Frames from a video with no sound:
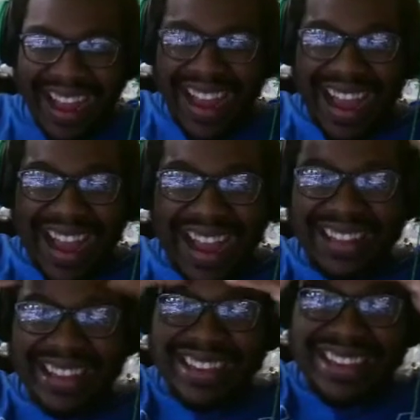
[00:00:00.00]
I
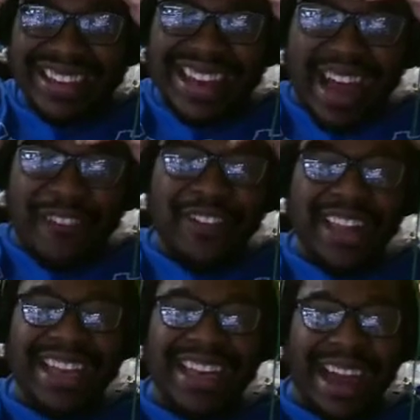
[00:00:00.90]
feel
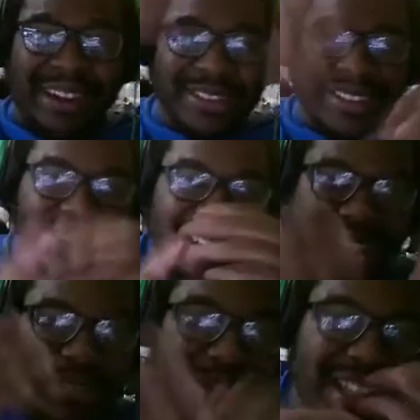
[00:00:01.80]
like now it's starting
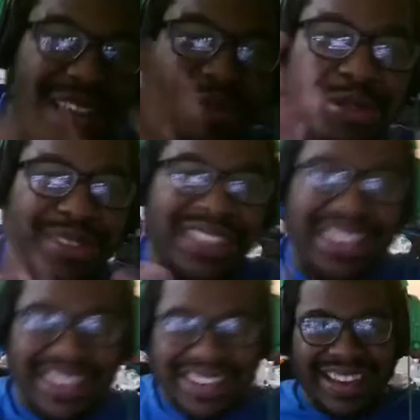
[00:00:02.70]
to be like
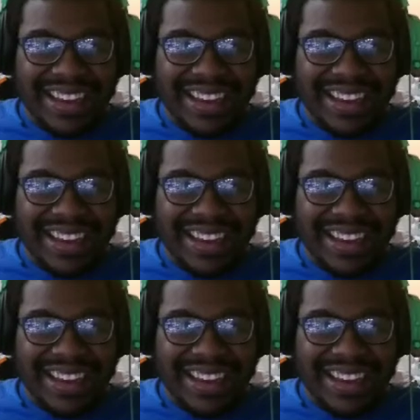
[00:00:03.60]
routine,